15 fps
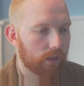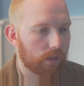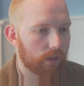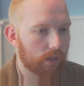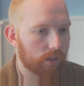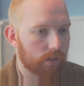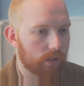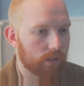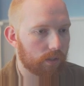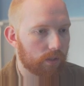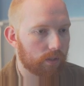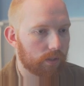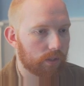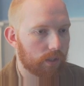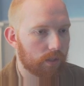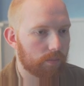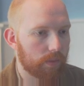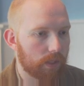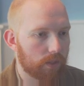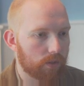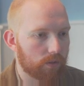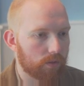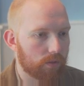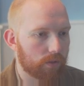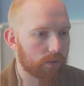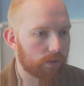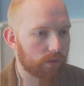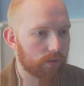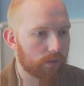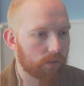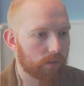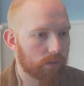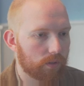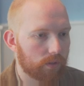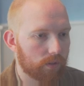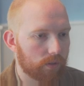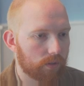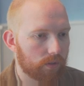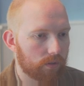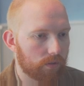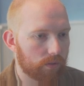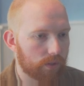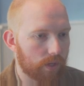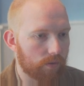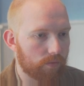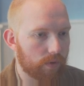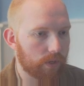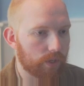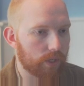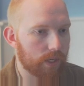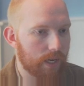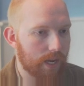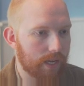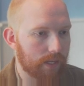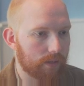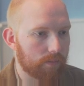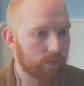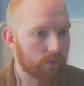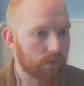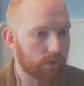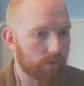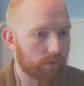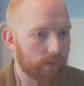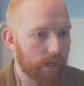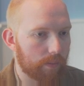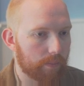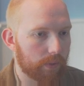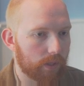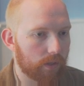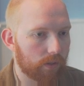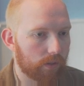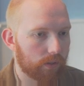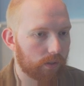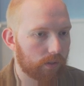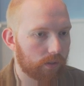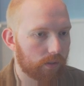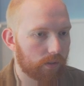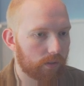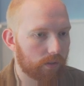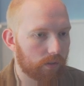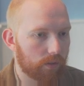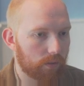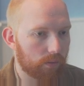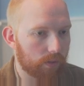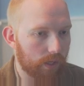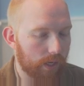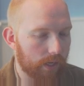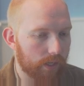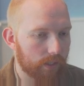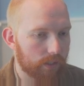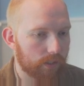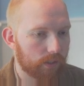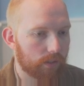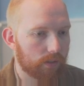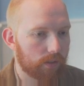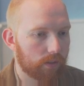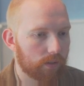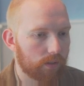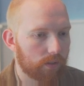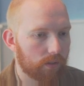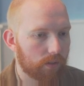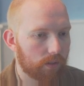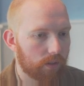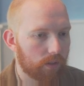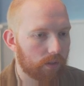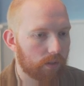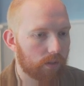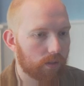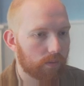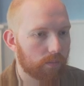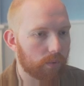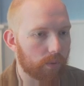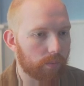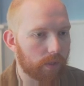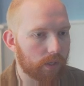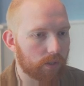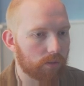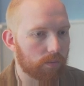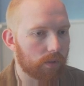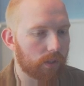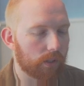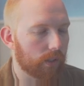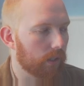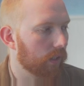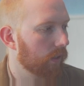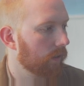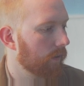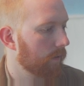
And then TB instruction set region name. So for that block, do that. Put -1 in there.